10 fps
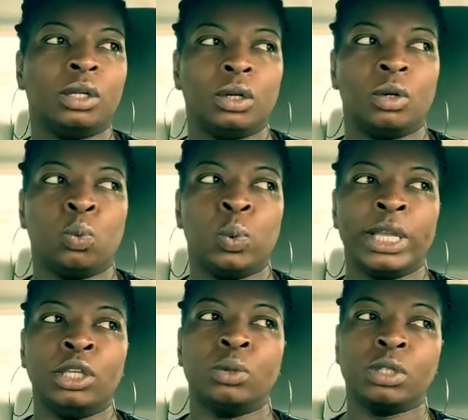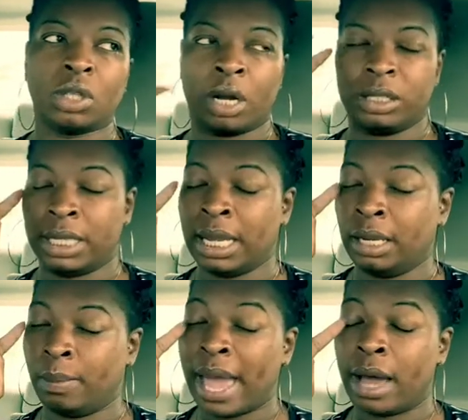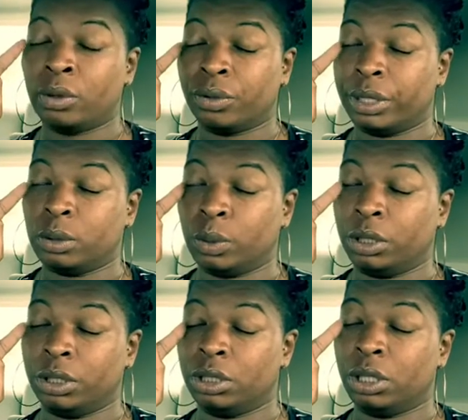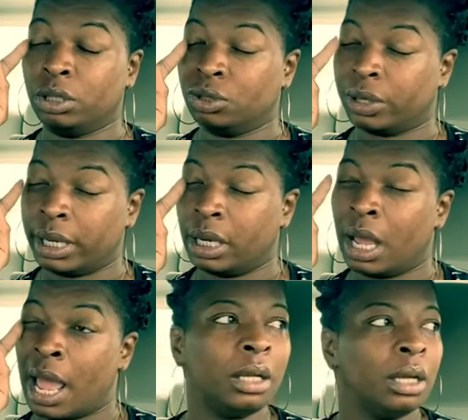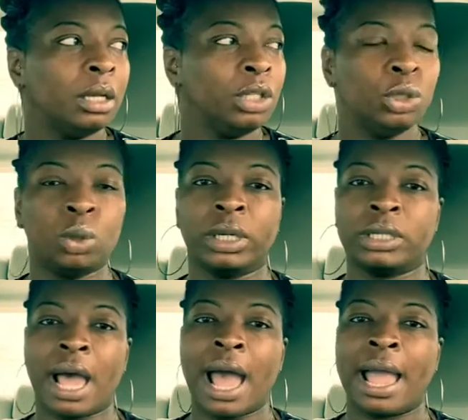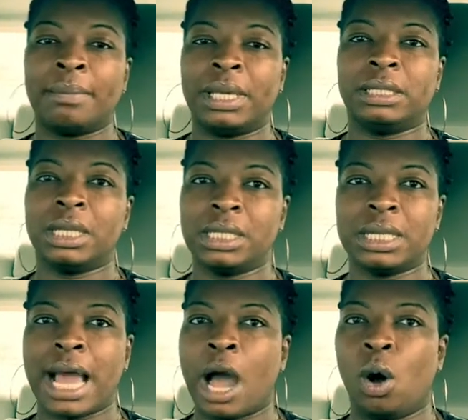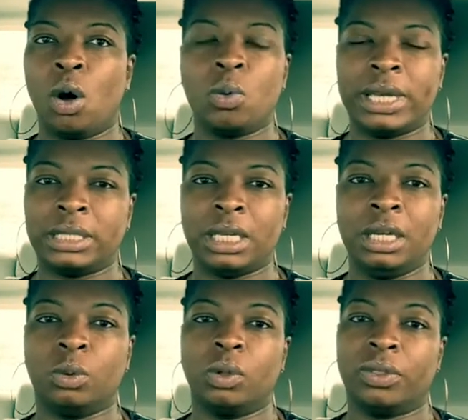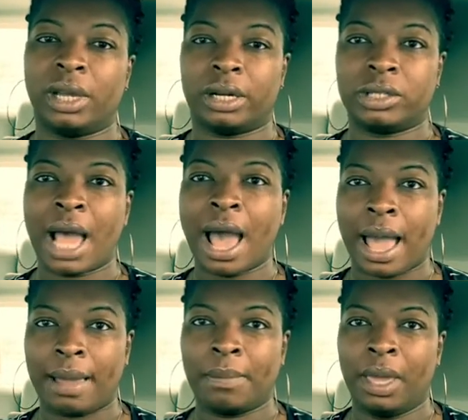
when you start setting boundaries with your children, your time does not always equal their time.